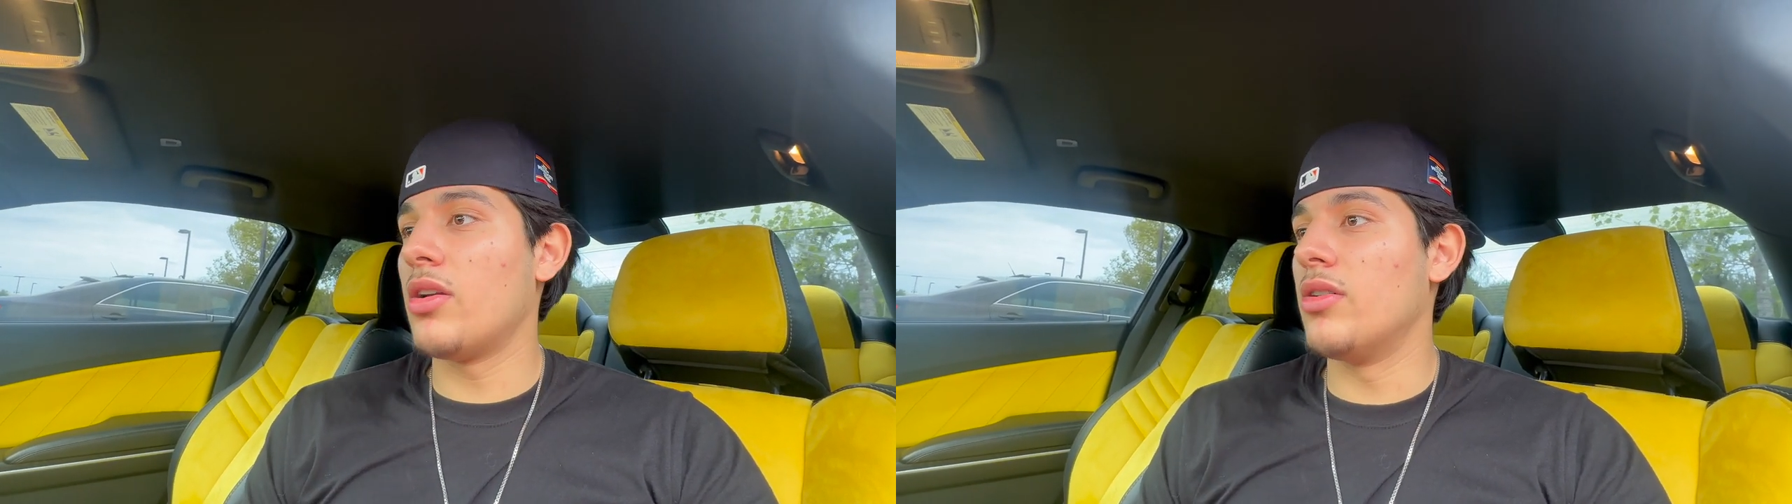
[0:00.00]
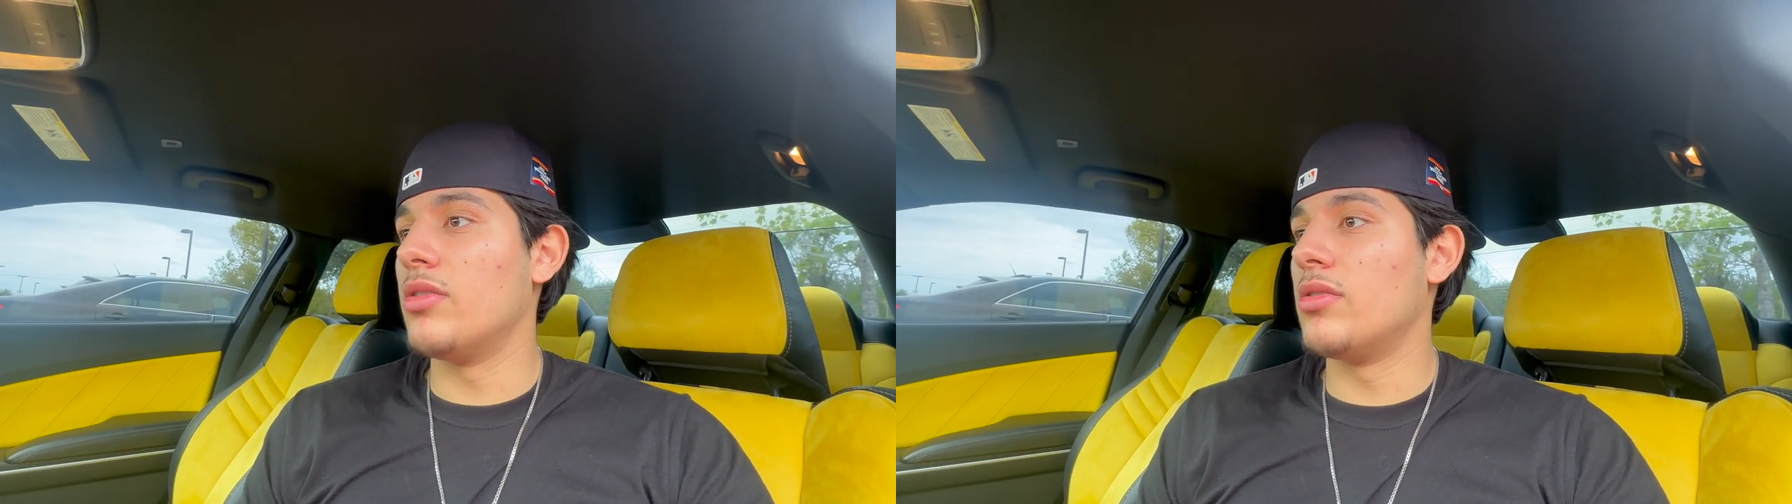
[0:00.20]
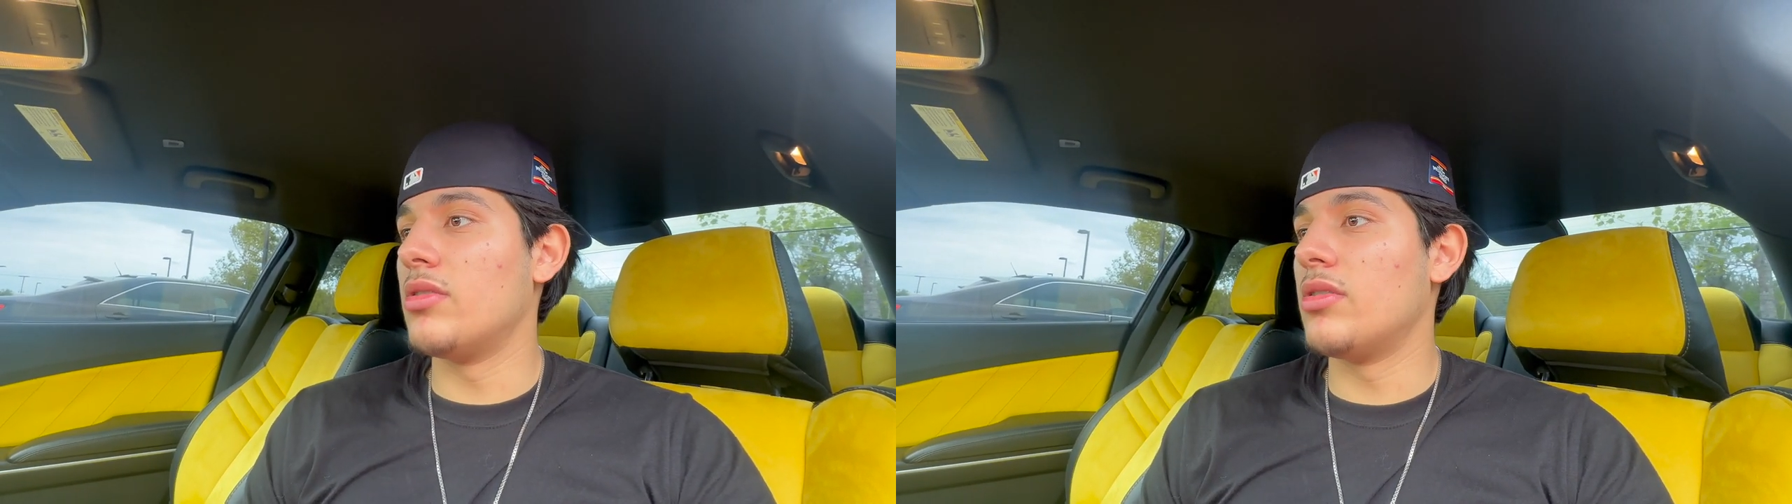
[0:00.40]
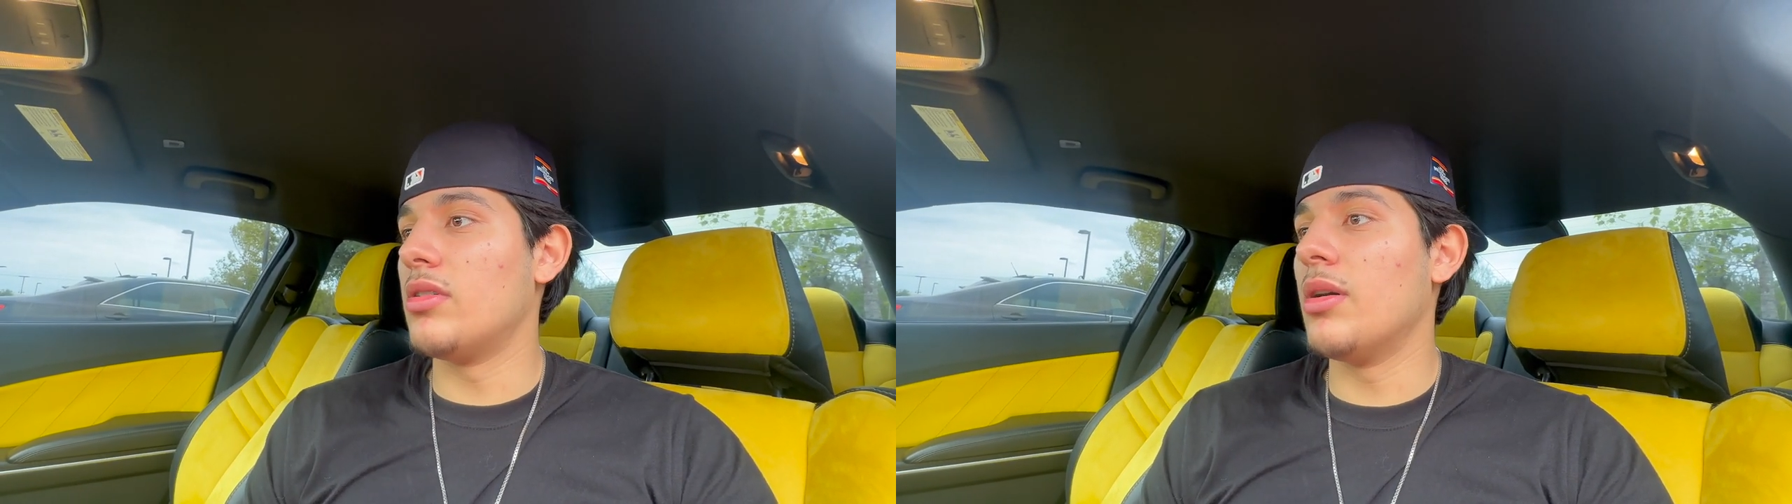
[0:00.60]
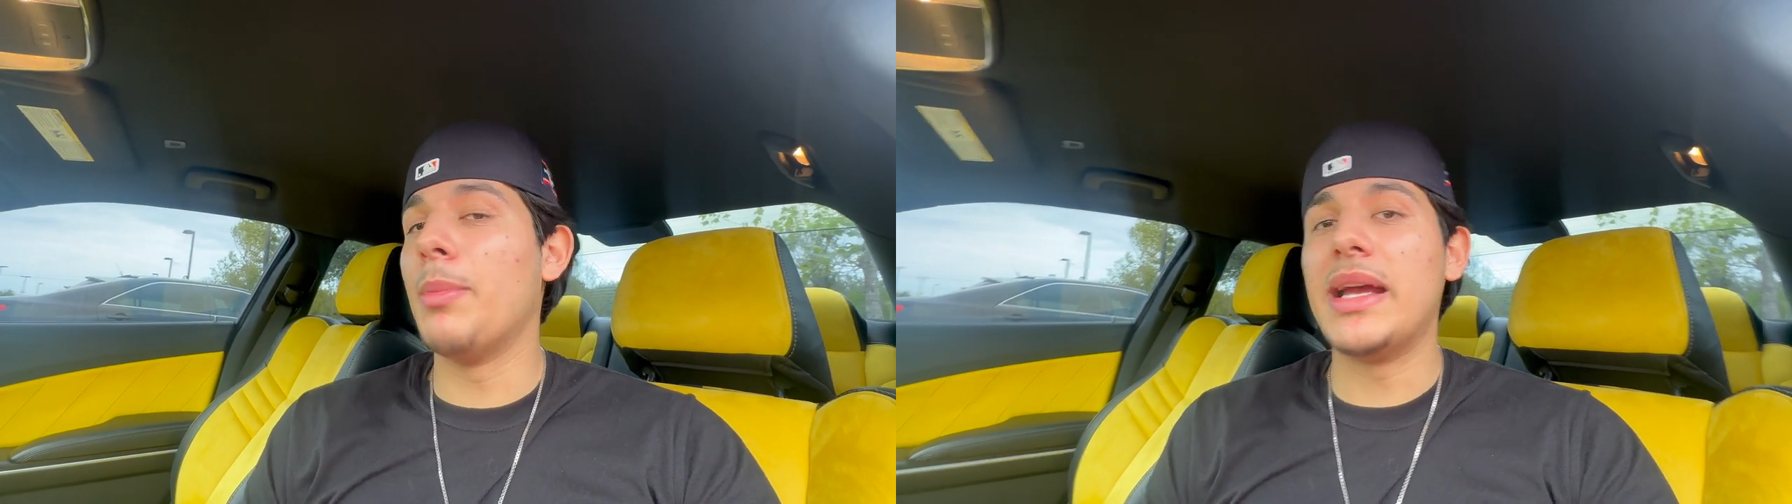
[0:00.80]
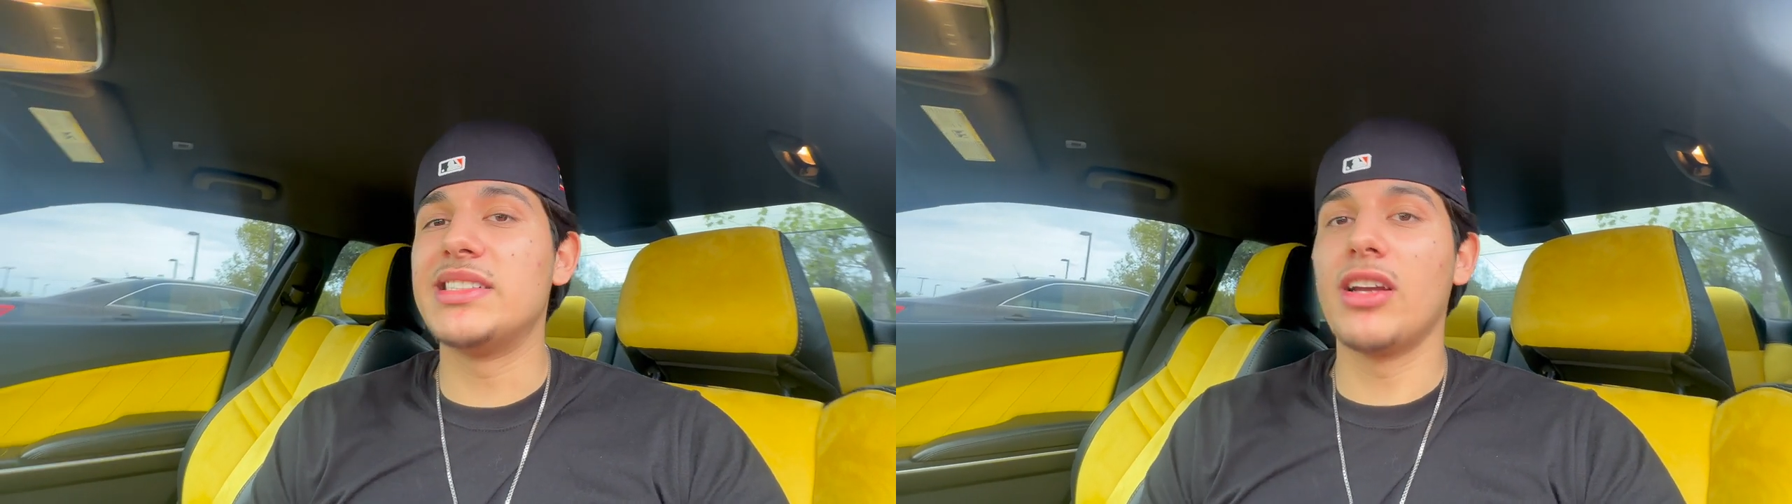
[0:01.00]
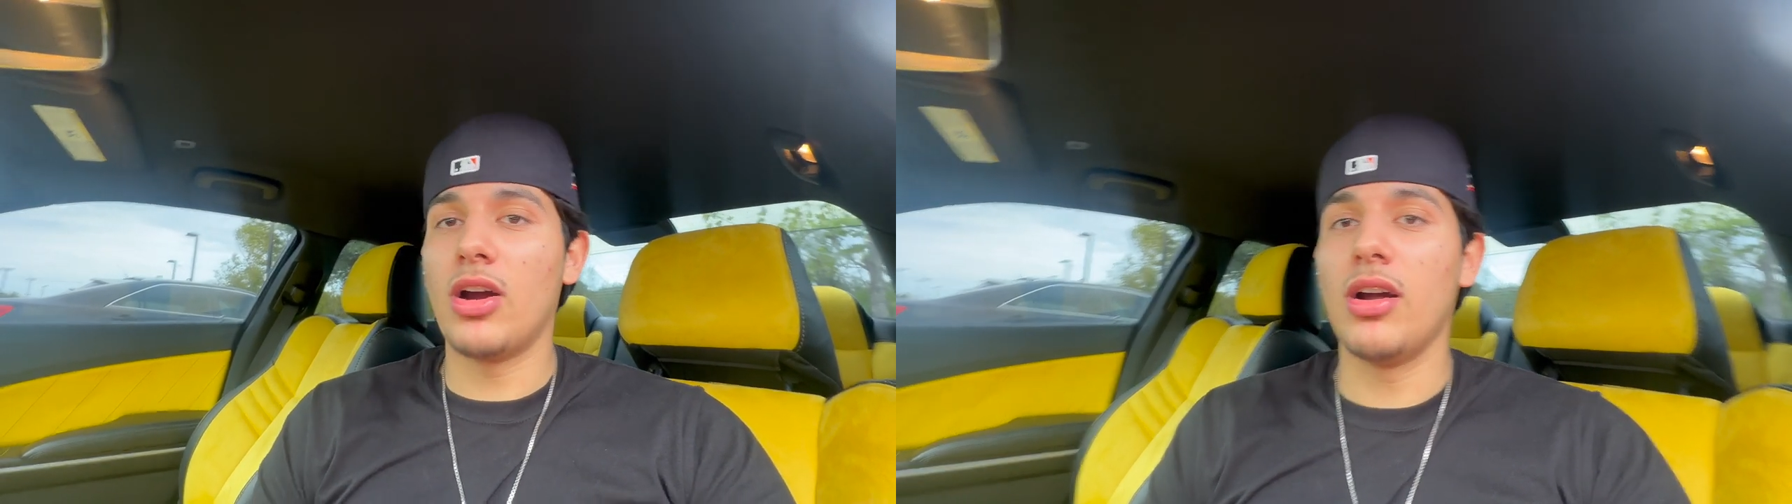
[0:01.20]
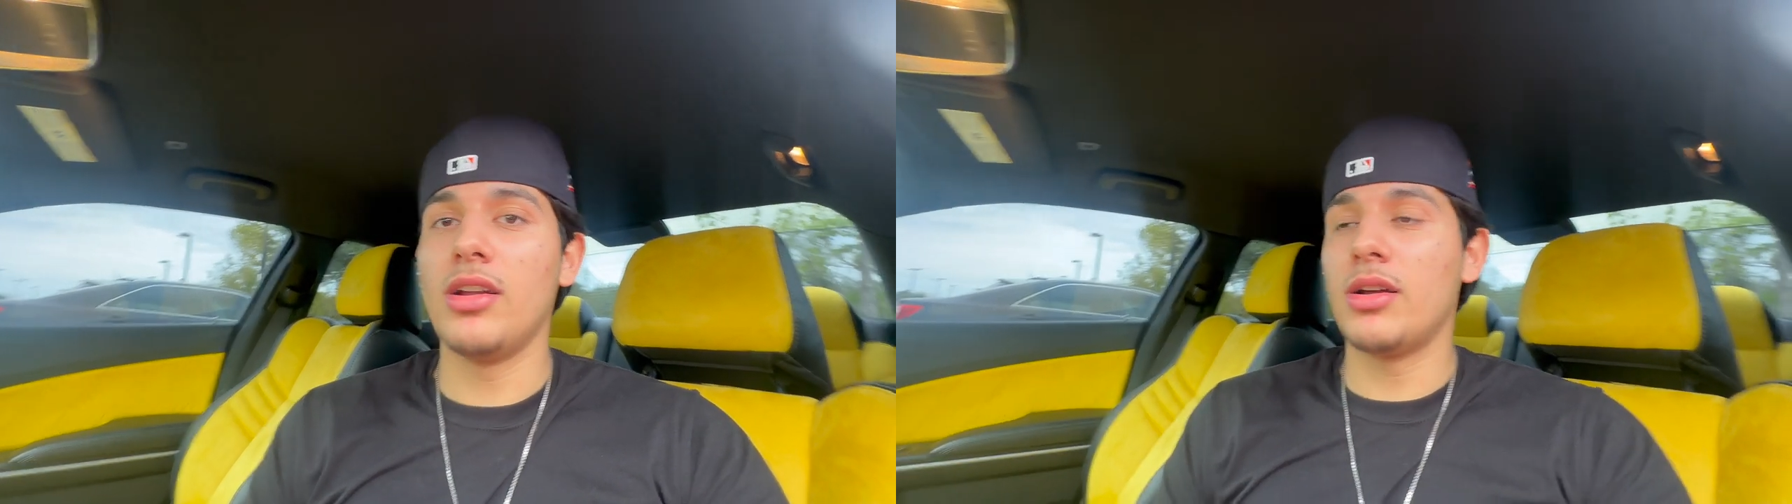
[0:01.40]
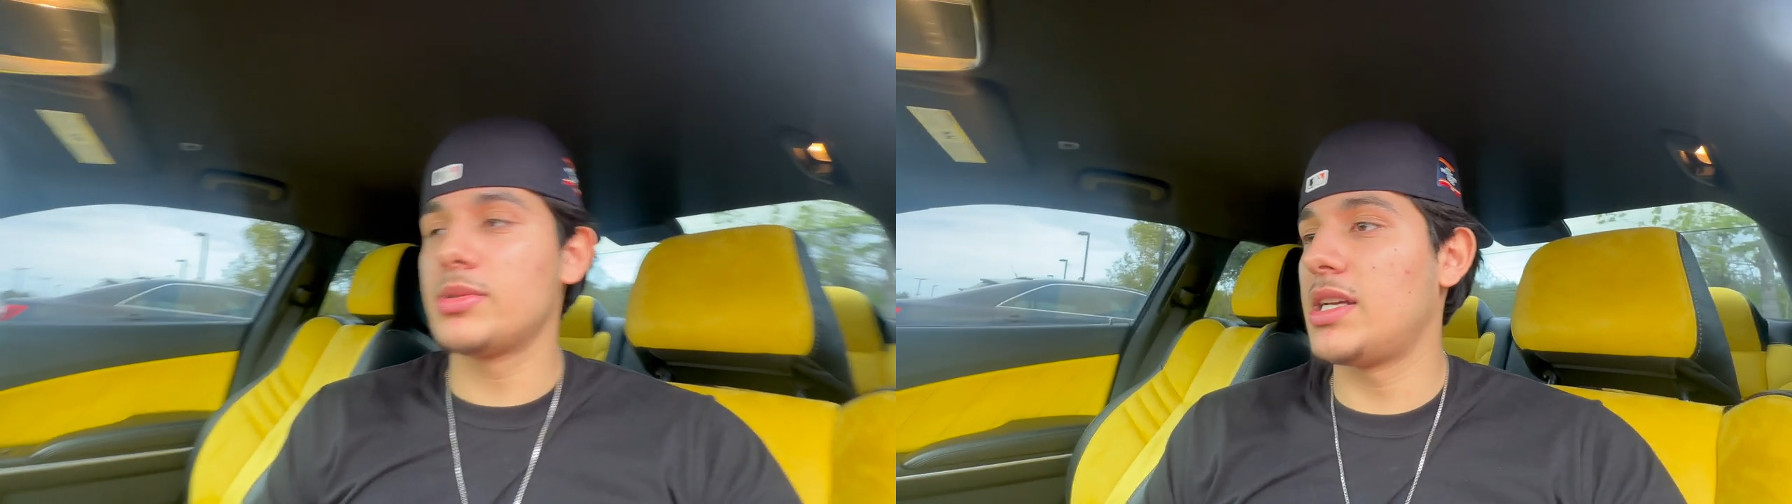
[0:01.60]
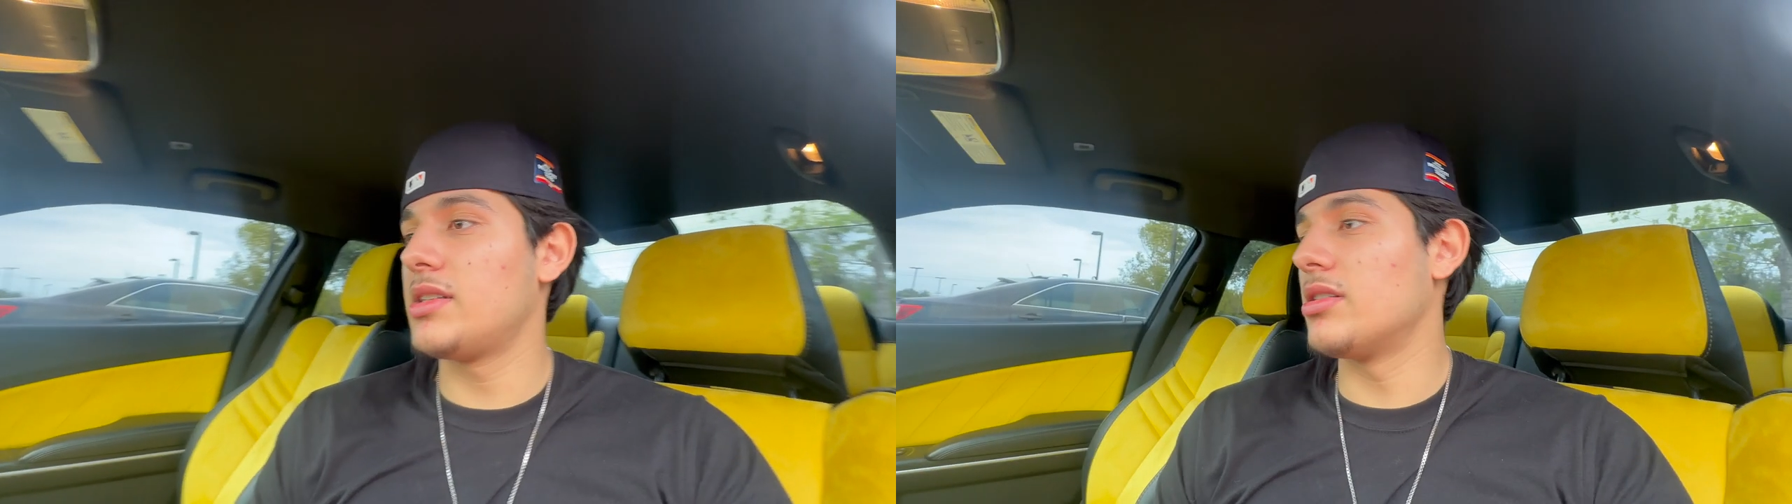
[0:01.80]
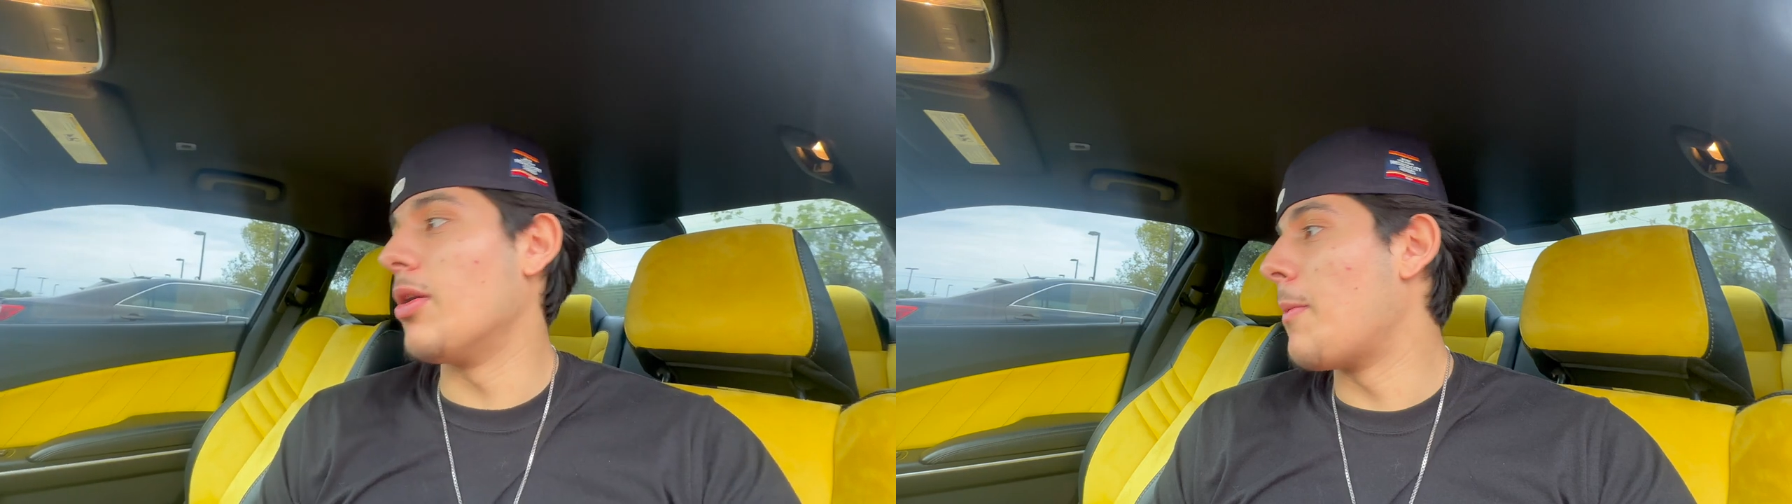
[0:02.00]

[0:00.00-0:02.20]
a basic car. You know what I'm saying? So